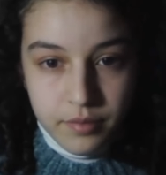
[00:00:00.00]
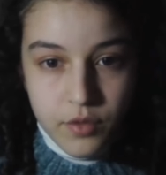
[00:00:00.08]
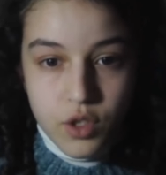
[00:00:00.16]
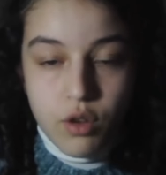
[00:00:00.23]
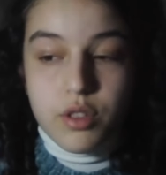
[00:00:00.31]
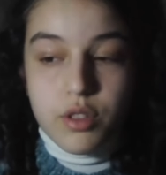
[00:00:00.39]

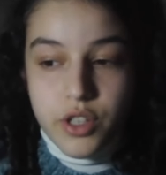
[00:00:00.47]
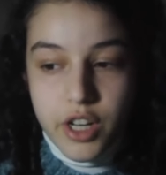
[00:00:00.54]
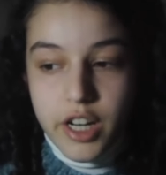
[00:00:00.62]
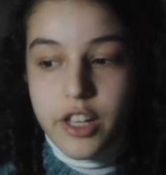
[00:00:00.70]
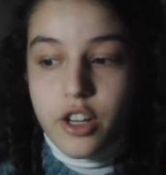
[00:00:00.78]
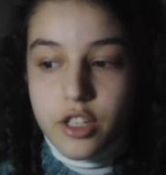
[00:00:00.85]
So it's
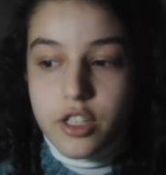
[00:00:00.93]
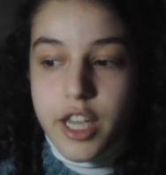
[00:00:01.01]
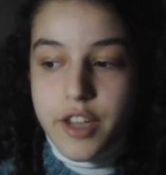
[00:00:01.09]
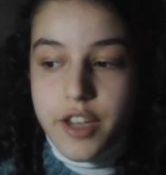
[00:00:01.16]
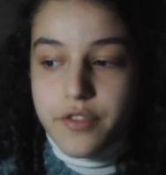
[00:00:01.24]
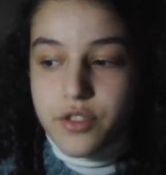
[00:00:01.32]
really
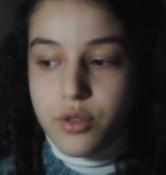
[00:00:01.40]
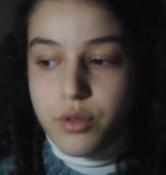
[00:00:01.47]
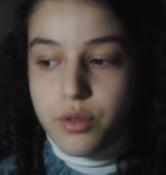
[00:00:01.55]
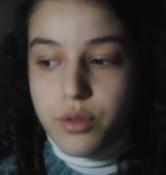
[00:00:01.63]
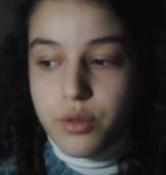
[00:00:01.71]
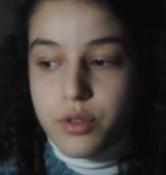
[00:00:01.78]
unsafe
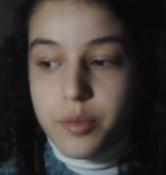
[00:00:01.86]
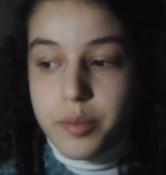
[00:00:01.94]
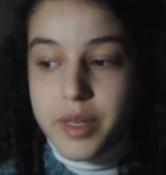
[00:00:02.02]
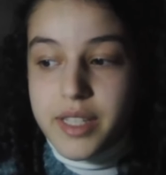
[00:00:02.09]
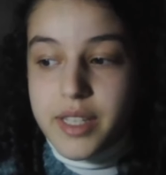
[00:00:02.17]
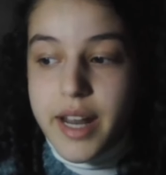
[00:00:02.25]
to
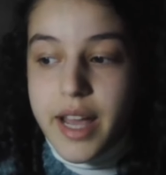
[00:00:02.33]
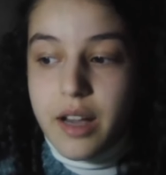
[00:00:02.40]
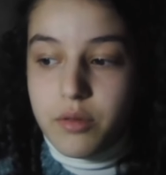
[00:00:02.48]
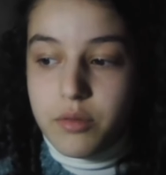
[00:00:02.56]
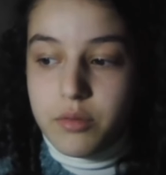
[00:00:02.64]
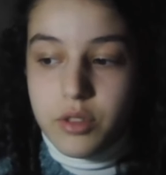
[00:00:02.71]
be
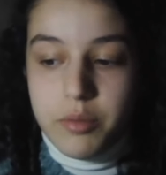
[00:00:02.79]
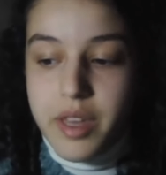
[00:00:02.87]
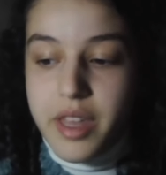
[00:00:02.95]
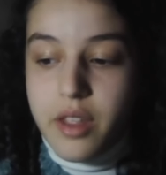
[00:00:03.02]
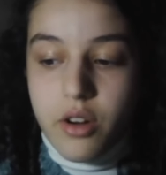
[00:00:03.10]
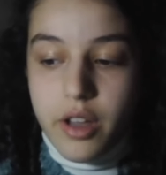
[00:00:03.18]
surround to
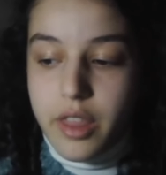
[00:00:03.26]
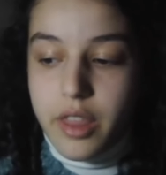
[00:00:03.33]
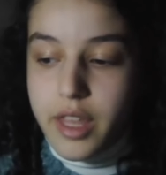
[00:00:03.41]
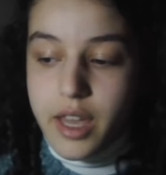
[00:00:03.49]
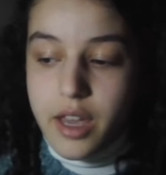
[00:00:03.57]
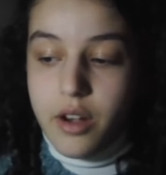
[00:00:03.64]
be right
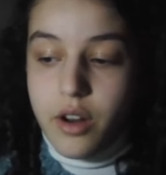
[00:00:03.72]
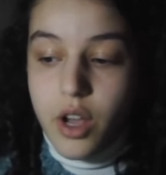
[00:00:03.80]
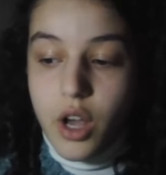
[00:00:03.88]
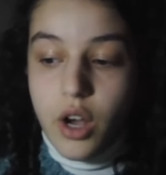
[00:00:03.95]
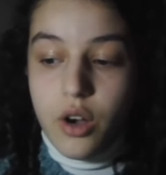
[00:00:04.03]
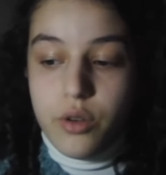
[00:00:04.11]
there
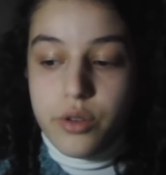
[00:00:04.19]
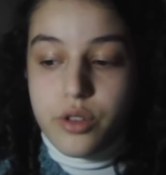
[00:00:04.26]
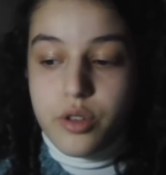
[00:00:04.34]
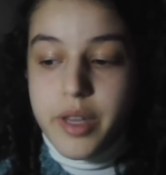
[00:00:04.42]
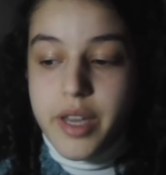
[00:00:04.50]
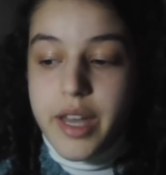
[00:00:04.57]
or
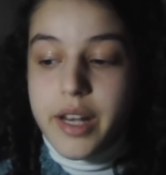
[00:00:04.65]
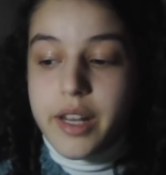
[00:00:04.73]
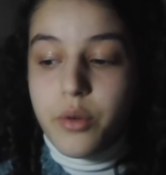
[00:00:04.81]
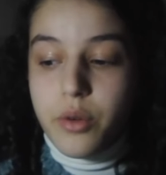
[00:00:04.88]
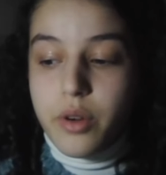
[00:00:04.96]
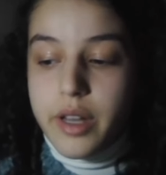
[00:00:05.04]
to be
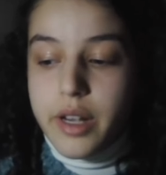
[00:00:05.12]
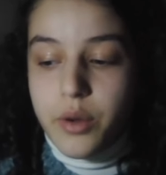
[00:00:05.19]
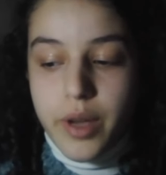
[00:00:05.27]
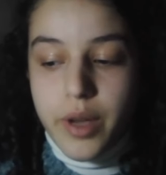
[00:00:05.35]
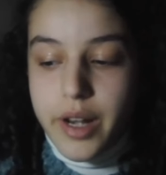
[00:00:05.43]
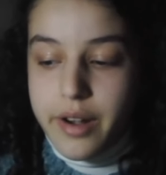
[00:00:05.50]

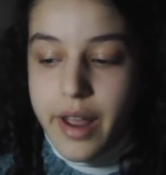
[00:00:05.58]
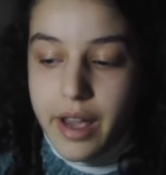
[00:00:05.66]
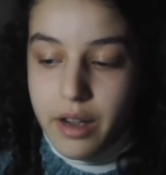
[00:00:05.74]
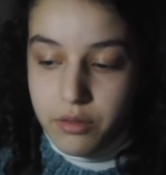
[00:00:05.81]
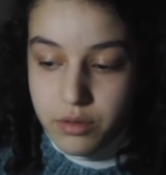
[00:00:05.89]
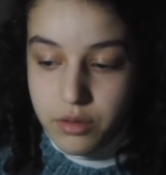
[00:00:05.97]
anywhere
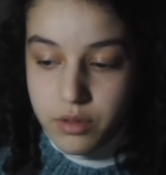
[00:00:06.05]
around.